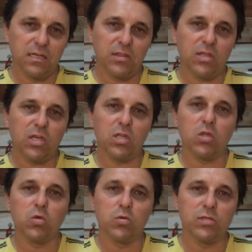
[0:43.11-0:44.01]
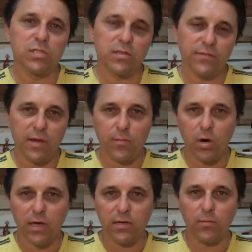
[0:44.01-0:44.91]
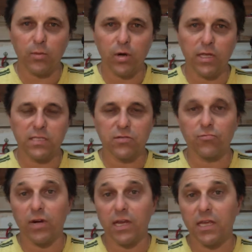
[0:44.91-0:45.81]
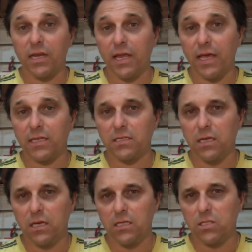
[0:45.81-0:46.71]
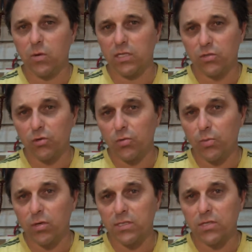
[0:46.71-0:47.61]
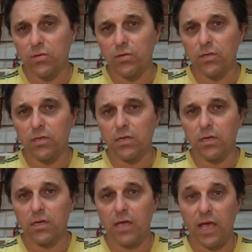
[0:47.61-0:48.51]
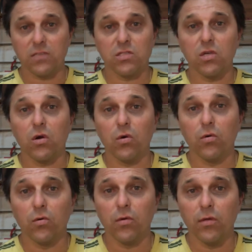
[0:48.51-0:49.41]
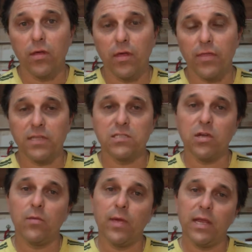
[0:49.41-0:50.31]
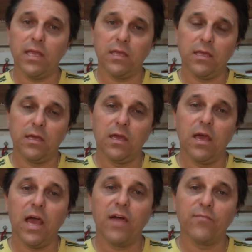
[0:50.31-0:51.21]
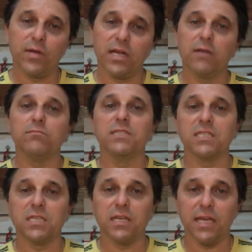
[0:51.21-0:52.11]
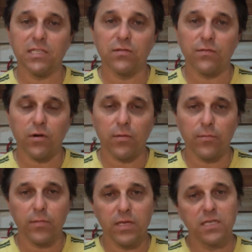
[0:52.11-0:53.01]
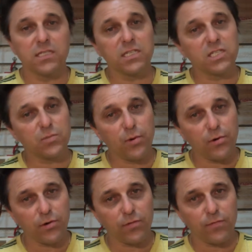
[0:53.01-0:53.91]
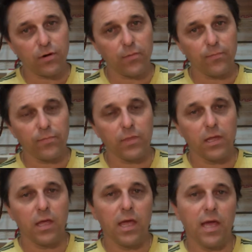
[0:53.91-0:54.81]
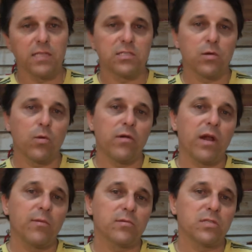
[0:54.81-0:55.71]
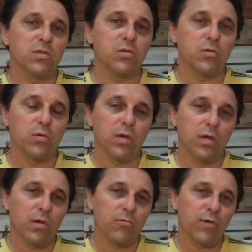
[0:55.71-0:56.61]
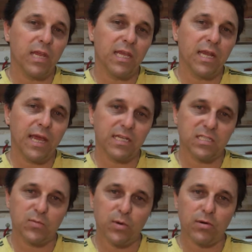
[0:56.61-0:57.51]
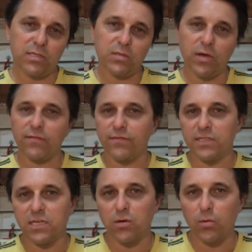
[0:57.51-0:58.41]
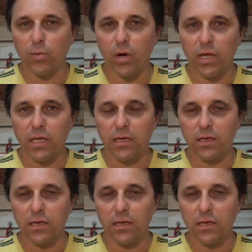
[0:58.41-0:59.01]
the illusion of our mind and body, to reconnect to our true personhood, our soul, that so many have become disconnected from, dispirited from. And so we're able to reconnect spirit to our physical body.